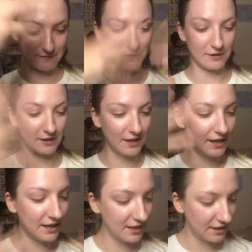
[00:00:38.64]
for
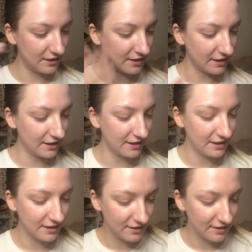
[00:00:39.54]
the